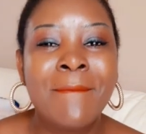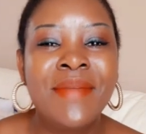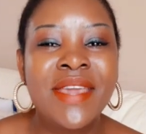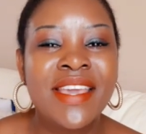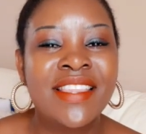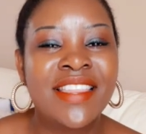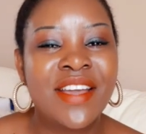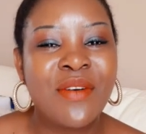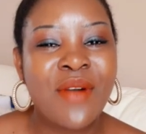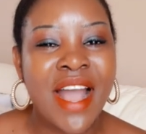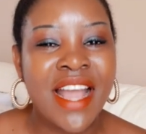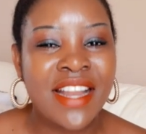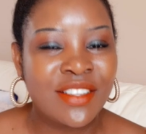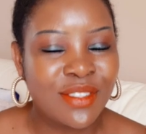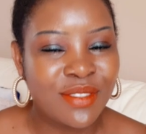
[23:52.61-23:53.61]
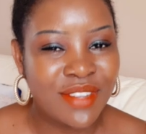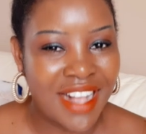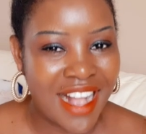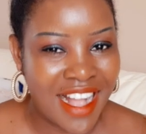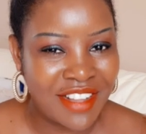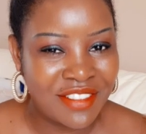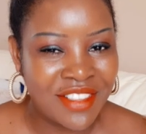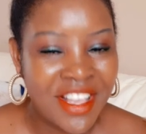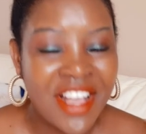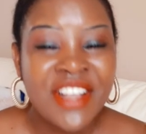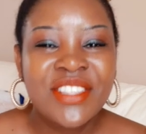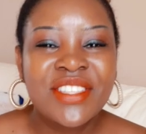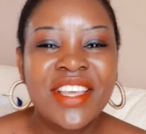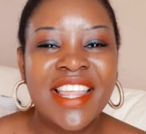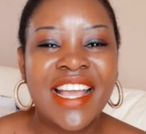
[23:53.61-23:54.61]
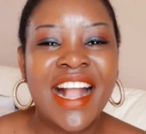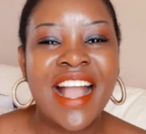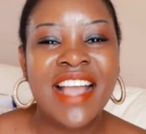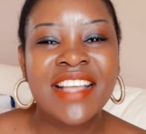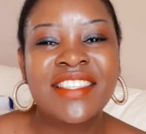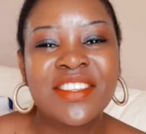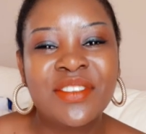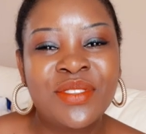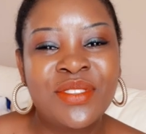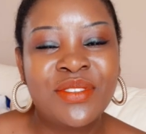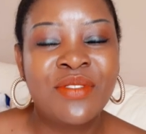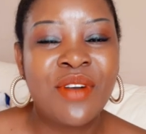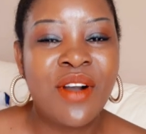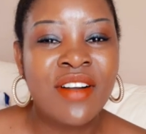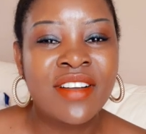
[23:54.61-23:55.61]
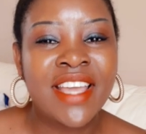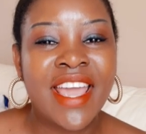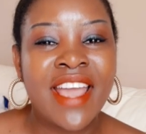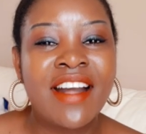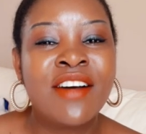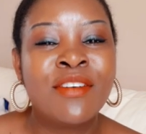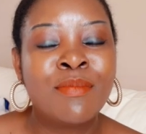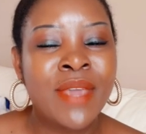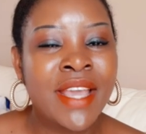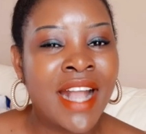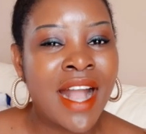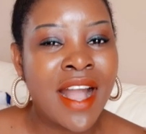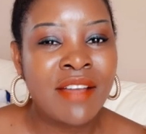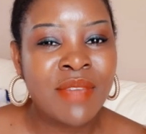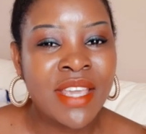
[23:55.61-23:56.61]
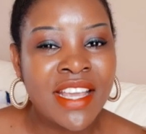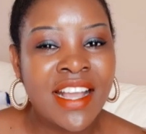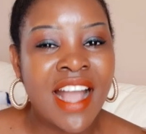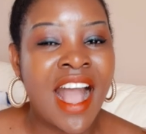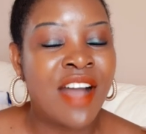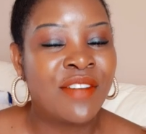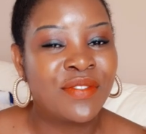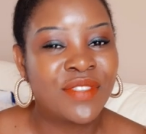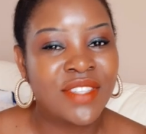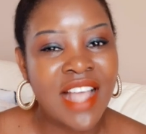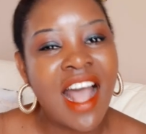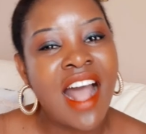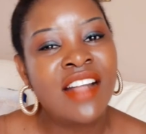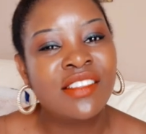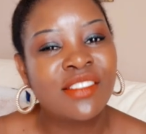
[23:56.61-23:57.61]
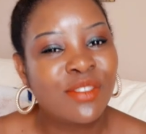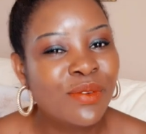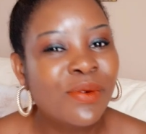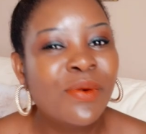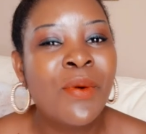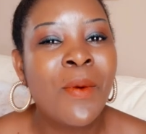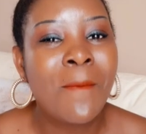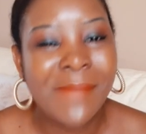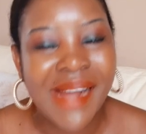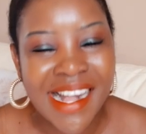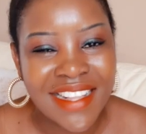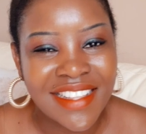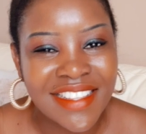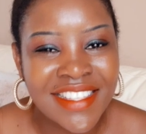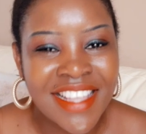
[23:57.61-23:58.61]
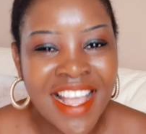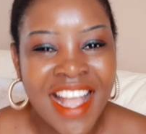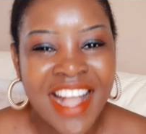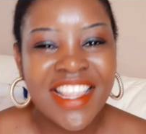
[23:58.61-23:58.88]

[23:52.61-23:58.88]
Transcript: Be the one to come. So the guy tells you, okay, I'll be coming after two months.